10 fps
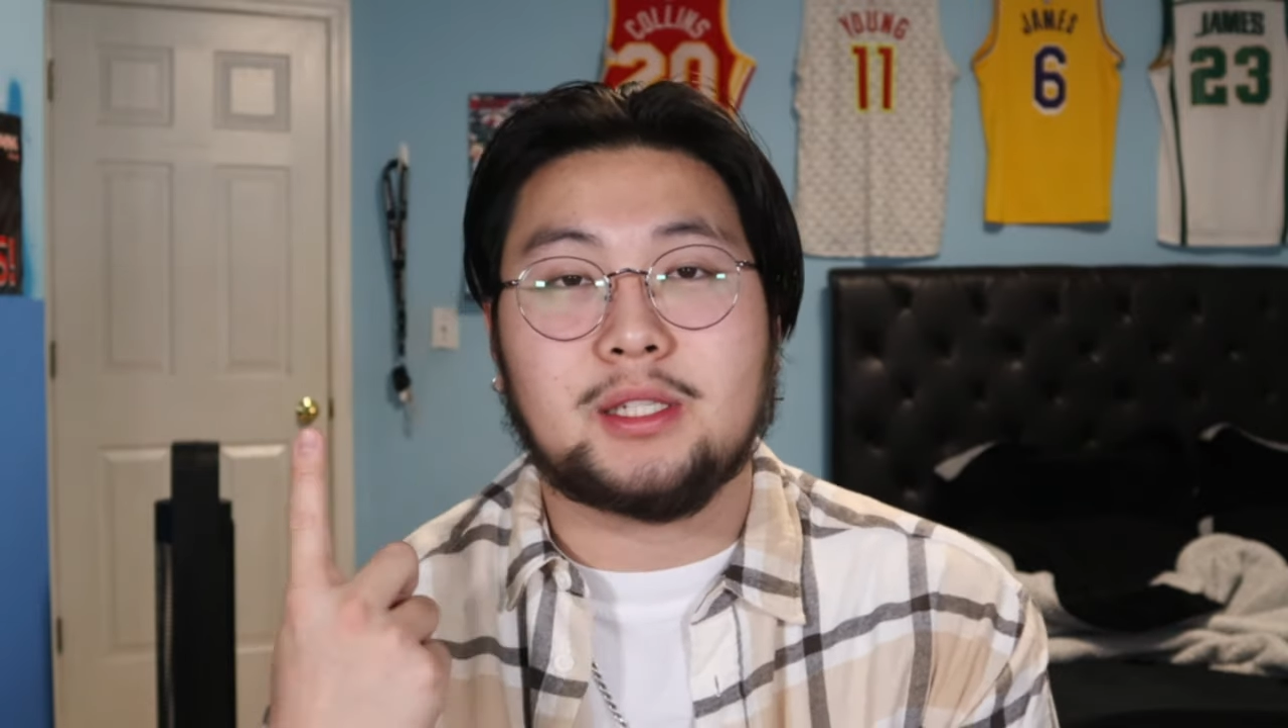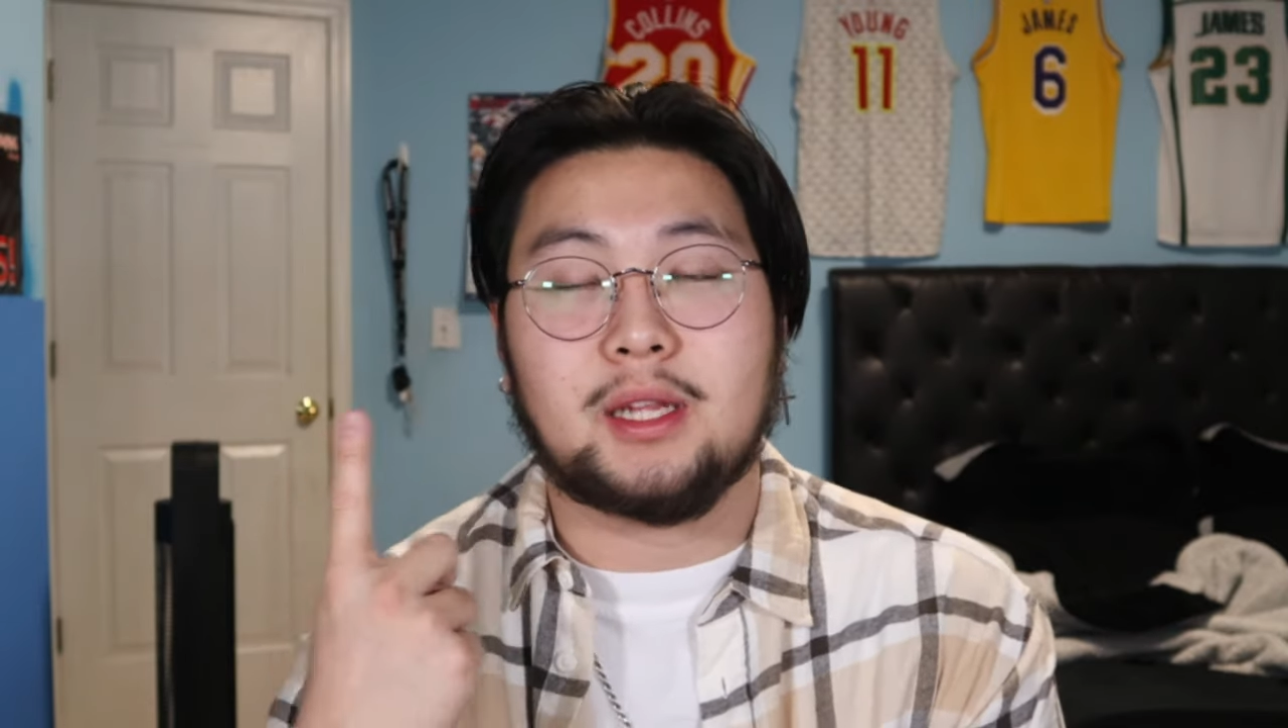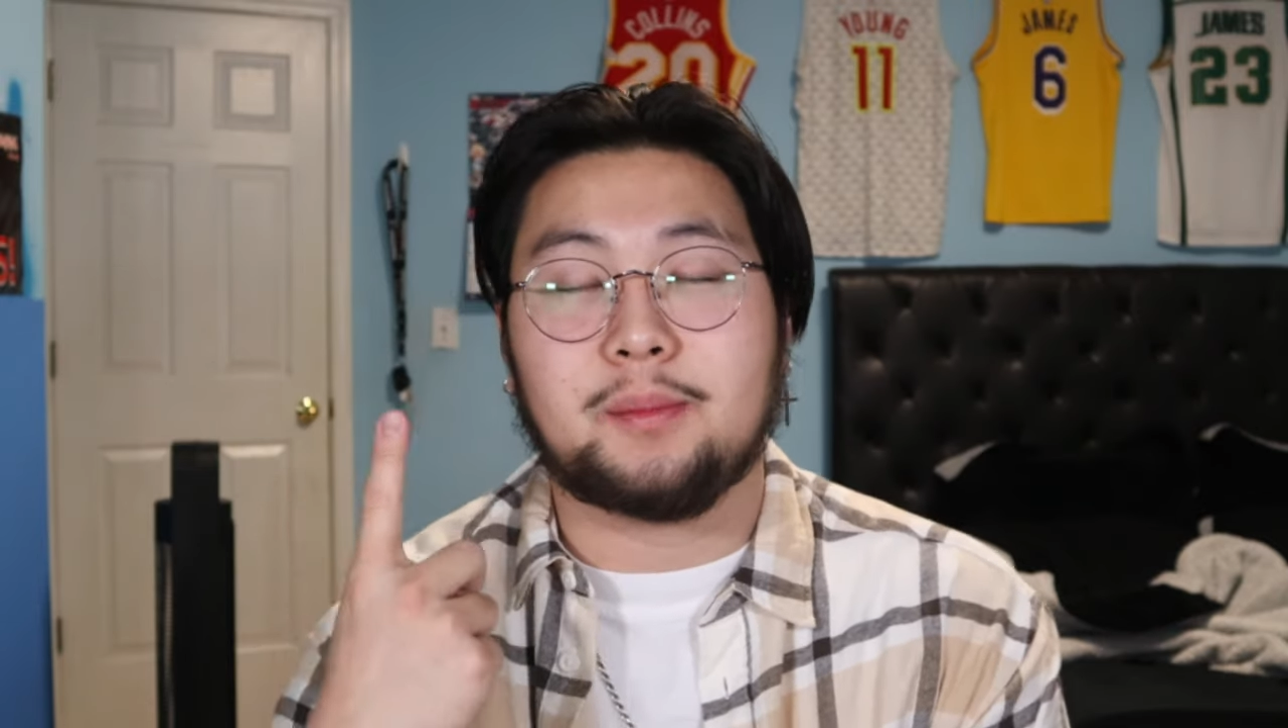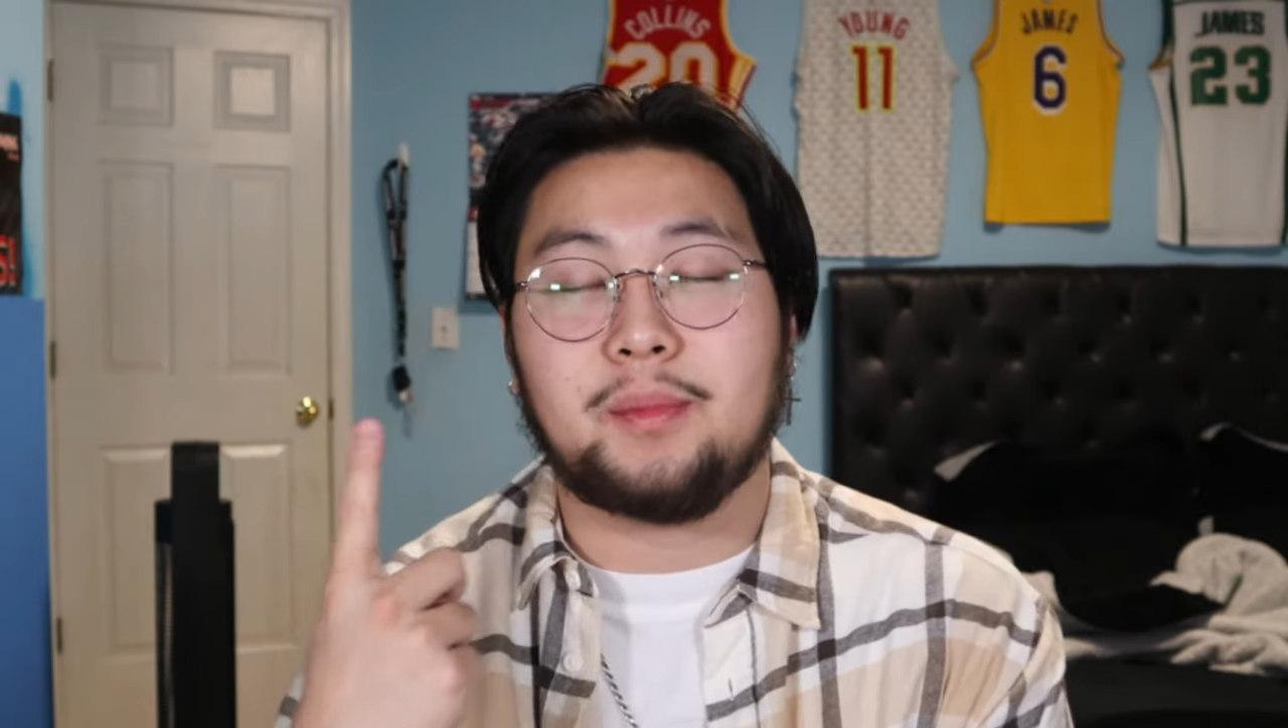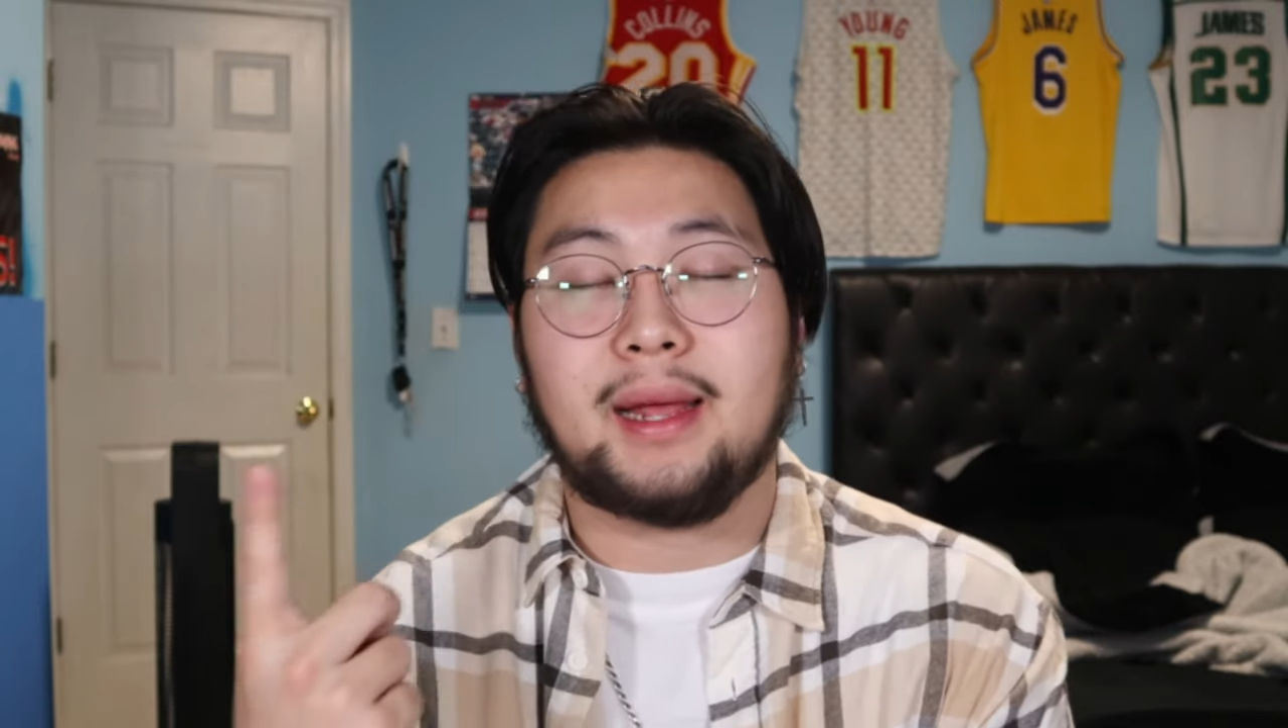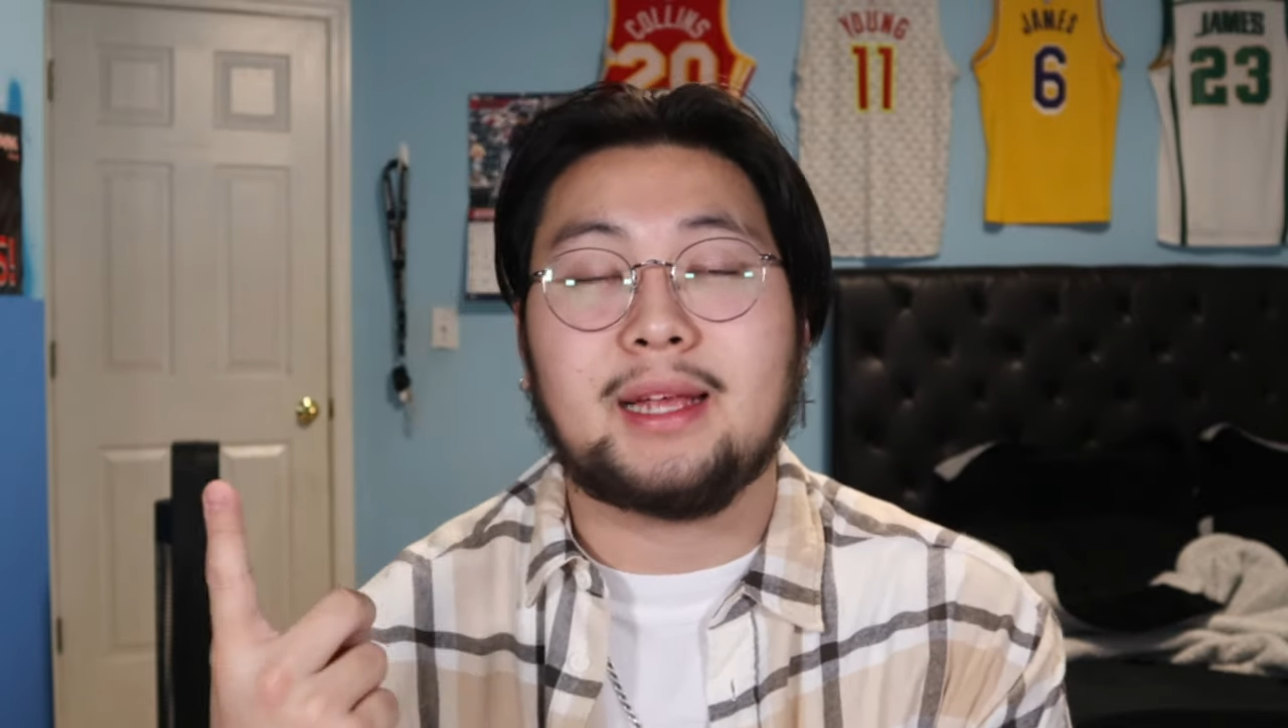plans